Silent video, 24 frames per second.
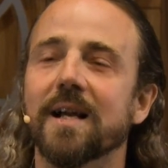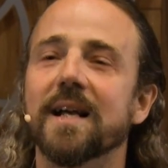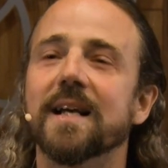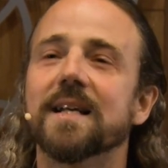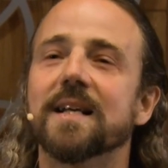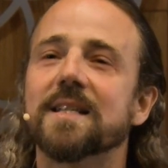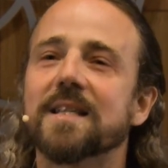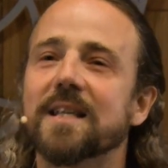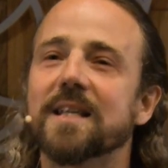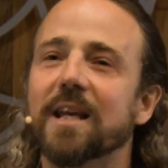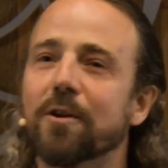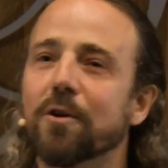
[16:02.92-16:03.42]

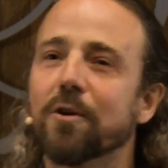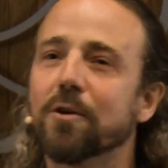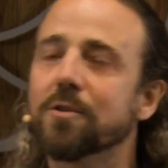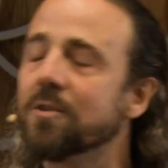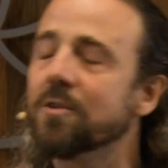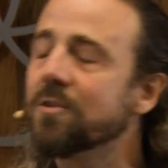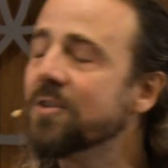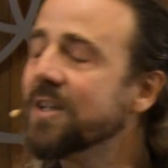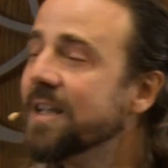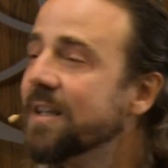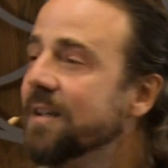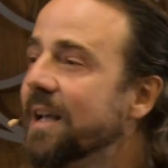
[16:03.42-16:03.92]

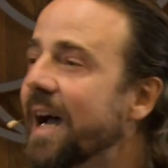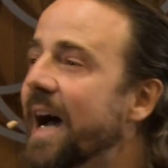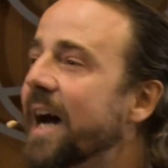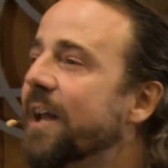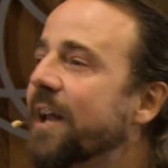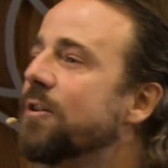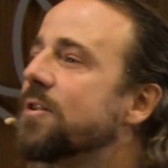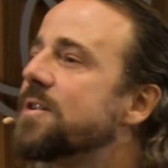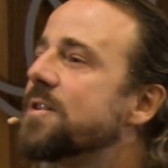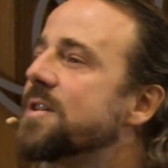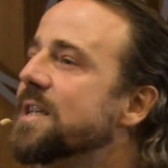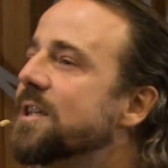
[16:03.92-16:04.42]
Serotonin and
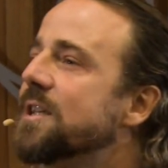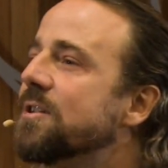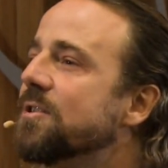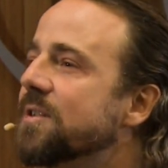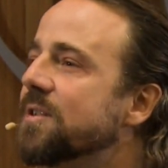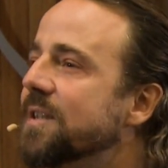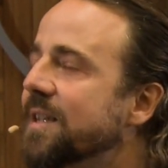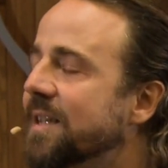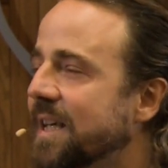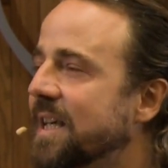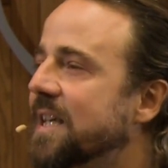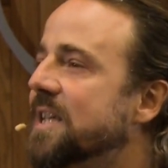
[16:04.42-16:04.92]

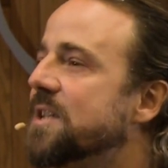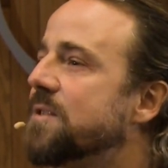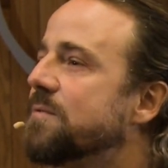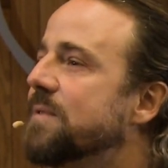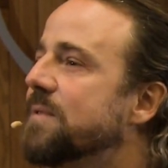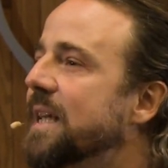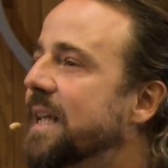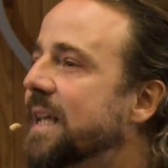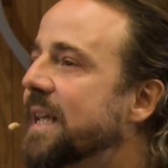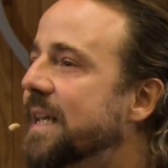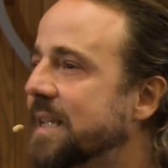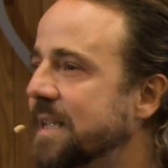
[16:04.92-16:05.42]
oxytocin is
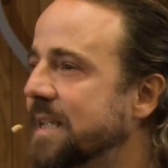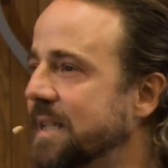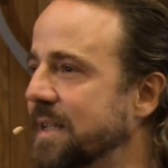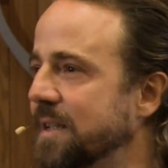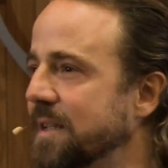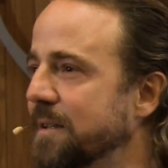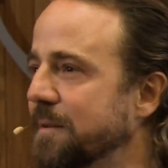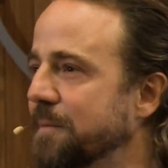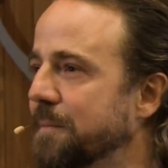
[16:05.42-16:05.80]
released.